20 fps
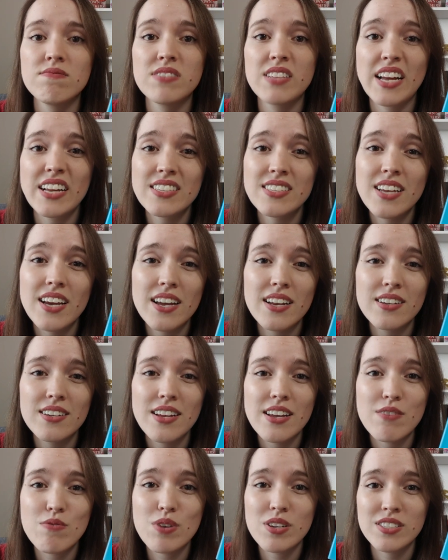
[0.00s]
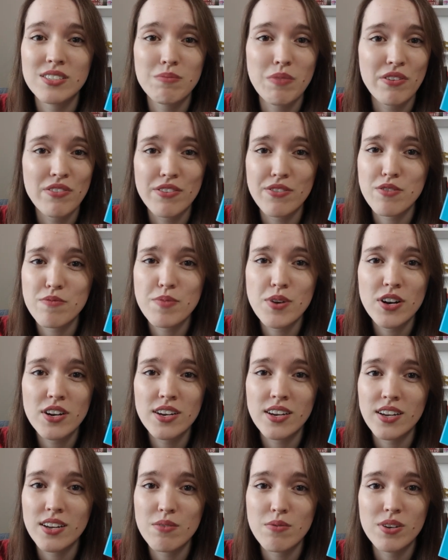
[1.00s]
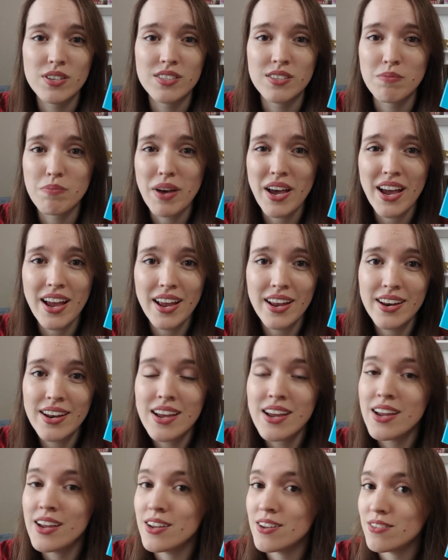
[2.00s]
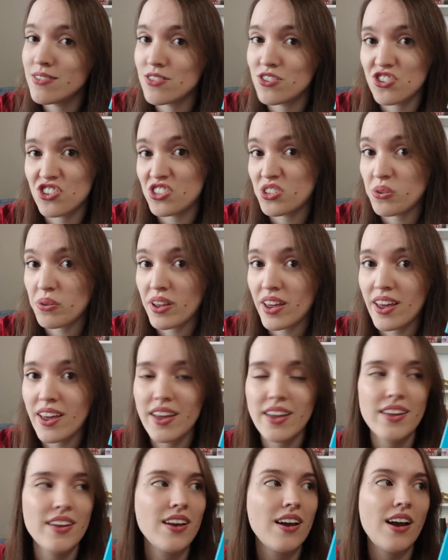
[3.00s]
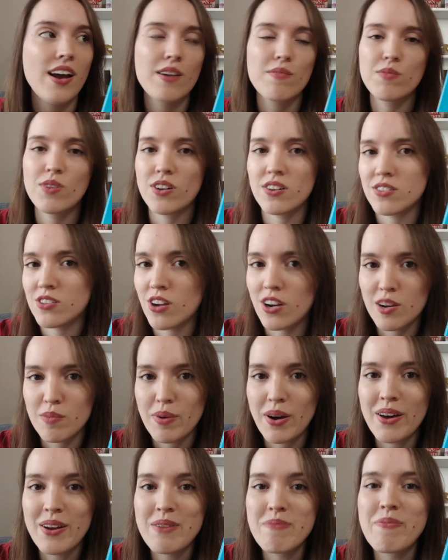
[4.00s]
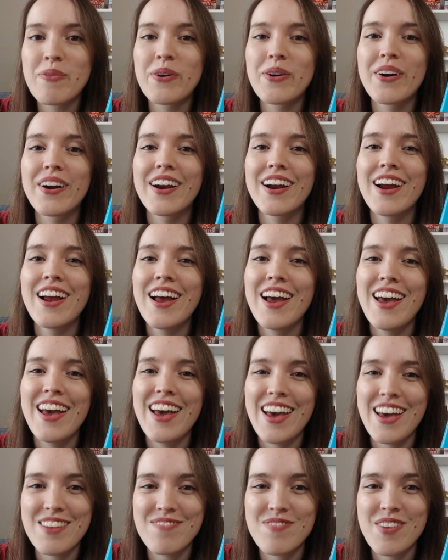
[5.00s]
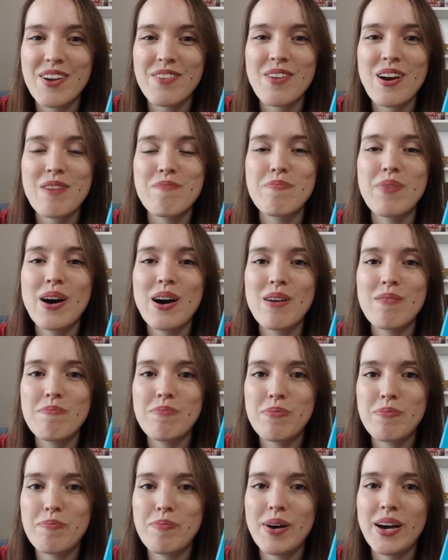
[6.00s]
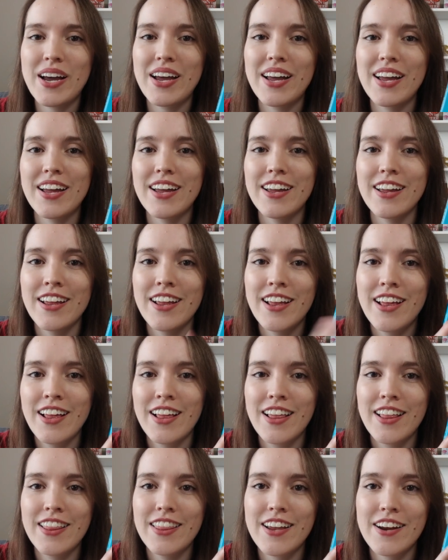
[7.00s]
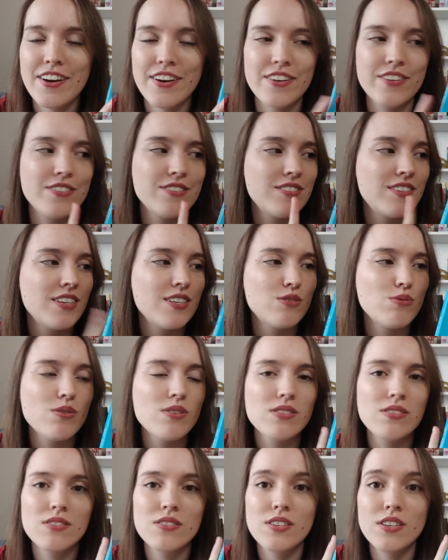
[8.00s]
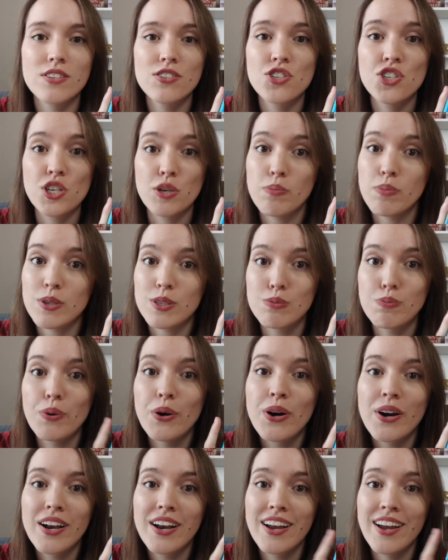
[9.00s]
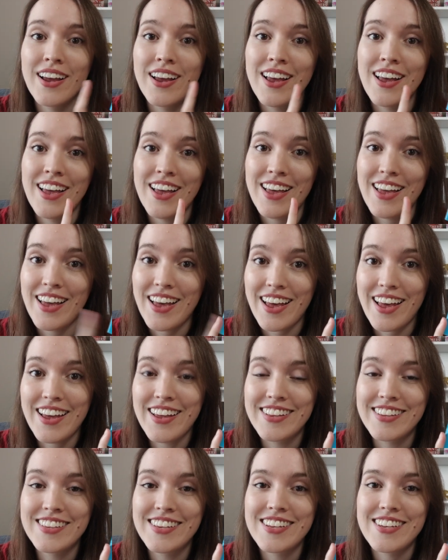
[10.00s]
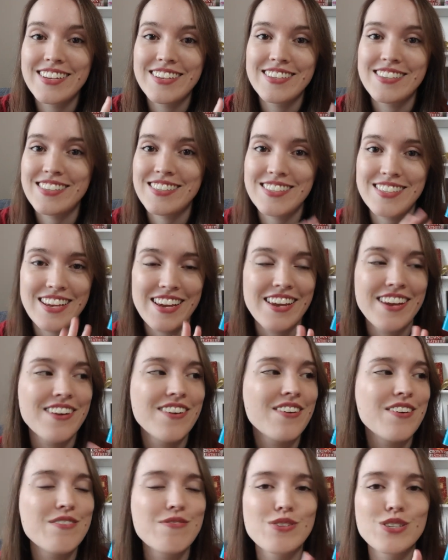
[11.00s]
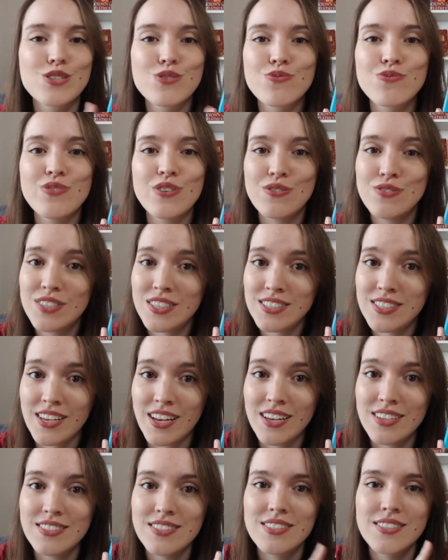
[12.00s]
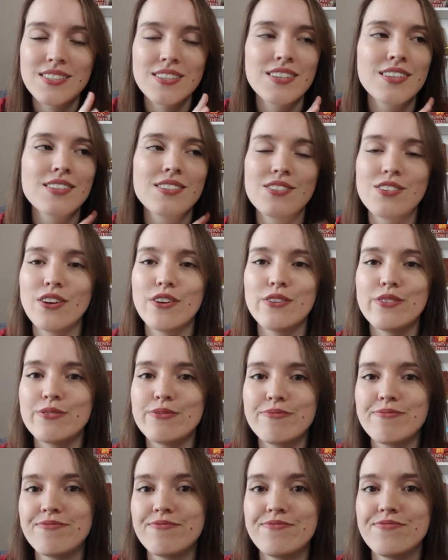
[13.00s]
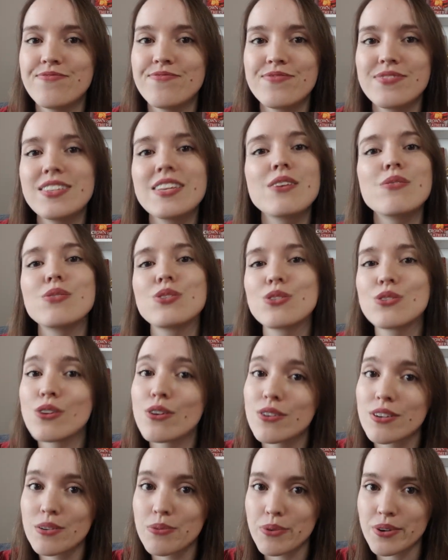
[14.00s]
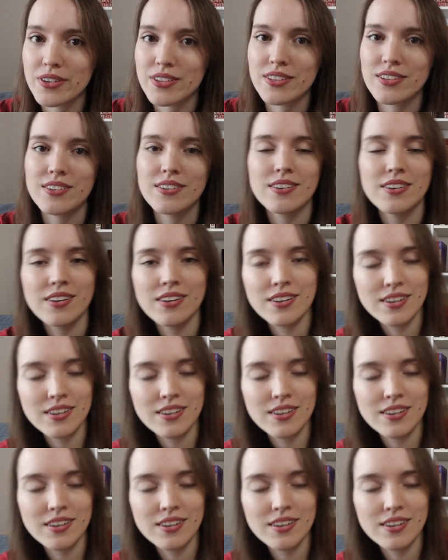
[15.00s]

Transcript: liked it. It wasn't my favorite book. It wasn't bad. It's just okay. I'm going to talk about it more in my wrap-up, but there you go. This was the cheapest book, and the sale, it was 50 cents, so it was totally worth it.